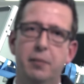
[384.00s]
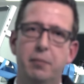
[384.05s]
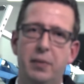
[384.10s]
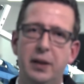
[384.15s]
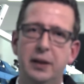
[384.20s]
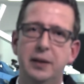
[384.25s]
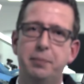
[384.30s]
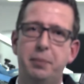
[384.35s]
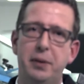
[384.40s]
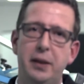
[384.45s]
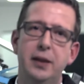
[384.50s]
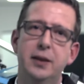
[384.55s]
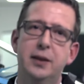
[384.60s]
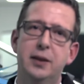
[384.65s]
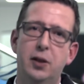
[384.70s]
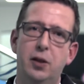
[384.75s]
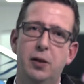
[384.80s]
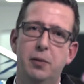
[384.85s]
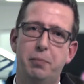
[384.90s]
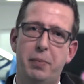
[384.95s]
must be
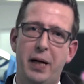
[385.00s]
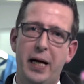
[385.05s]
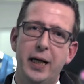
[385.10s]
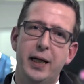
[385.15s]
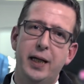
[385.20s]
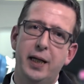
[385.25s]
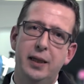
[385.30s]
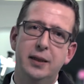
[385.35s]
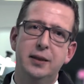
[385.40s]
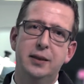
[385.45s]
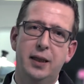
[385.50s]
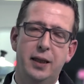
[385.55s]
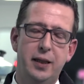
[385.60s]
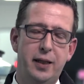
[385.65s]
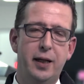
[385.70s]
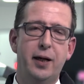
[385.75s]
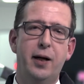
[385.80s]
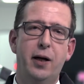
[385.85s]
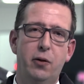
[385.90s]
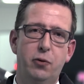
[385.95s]
installed back inside
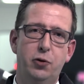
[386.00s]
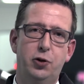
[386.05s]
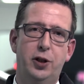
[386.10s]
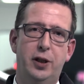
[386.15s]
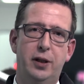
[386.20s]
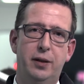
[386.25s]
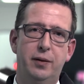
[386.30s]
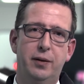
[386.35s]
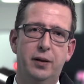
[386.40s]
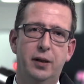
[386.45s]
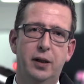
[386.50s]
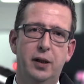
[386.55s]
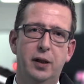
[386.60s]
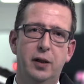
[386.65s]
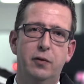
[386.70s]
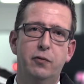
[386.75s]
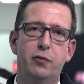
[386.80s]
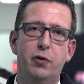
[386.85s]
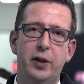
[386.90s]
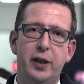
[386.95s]
the enclosure.
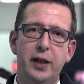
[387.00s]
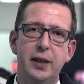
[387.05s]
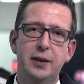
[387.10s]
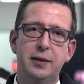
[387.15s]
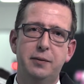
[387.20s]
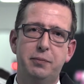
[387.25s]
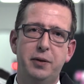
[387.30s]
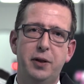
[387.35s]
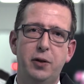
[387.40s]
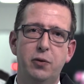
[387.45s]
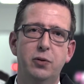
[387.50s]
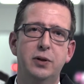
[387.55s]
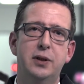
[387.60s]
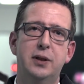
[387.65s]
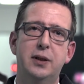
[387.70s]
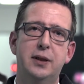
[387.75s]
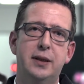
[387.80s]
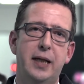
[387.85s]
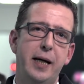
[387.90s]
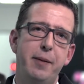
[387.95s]
For this we used
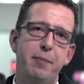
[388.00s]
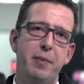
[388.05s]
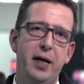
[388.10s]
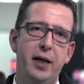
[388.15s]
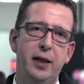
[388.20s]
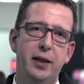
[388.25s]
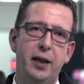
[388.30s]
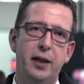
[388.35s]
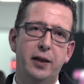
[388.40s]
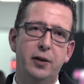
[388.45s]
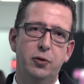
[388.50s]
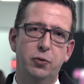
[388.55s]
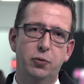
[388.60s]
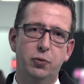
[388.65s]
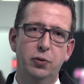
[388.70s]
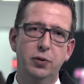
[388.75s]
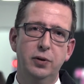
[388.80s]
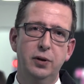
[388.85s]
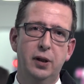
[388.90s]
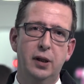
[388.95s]
the same handling
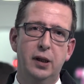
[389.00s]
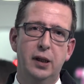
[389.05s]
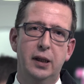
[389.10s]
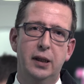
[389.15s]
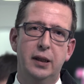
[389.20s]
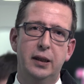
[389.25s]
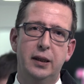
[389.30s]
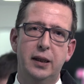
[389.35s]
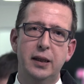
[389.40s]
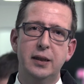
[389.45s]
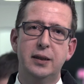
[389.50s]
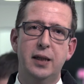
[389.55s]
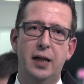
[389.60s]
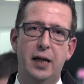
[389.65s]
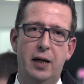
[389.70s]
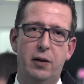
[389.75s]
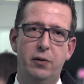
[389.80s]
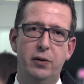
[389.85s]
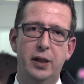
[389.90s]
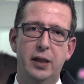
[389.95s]
tool. This
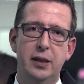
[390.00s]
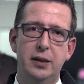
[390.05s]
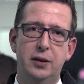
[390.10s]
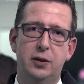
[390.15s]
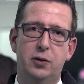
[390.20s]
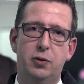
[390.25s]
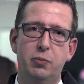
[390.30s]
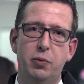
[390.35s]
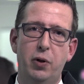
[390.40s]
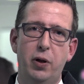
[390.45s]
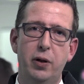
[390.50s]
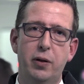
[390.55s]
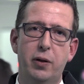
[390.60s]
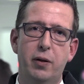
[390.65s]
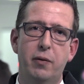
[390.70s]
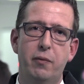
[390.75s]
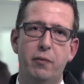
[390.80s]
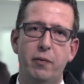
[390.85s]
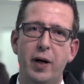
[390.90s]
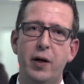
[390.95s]
allowed us to work
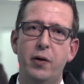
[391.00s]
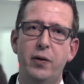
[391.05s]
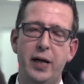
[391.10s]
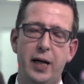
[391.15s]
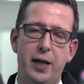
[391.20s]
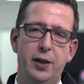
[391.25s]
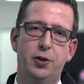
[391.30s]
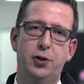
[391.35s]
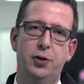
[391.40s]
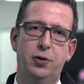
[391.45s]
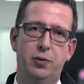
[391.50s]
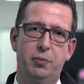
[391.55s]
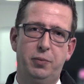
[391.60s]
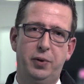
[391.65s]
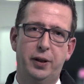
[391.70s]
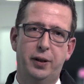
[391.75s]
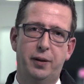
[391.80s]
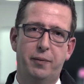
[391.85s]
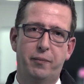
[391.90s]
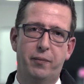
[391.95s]
very
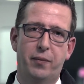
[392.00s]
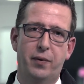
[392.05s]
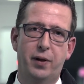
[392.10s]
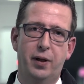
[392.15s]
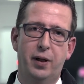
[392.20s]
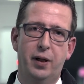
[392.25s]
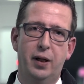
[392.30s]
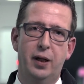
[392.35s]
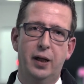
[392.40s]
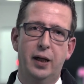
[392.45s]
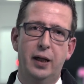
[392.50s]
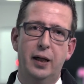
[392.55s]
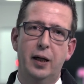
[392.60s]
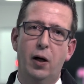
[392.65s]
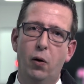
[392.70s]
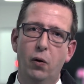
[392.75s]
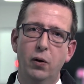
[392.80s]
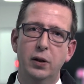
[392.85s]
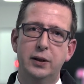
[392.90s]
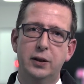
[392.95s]
ergonomic.
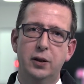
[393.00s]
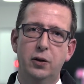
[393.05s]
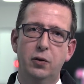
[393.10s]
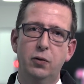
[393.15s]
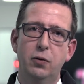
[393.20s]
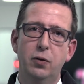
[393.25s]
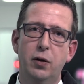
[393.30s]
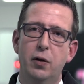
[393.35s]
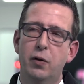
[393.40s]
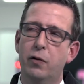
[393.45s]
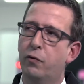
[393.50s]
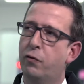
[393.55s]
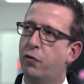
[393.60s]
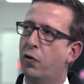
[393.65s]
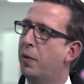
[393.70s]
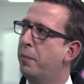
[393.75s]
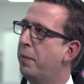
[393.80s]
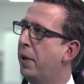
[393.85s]
Also for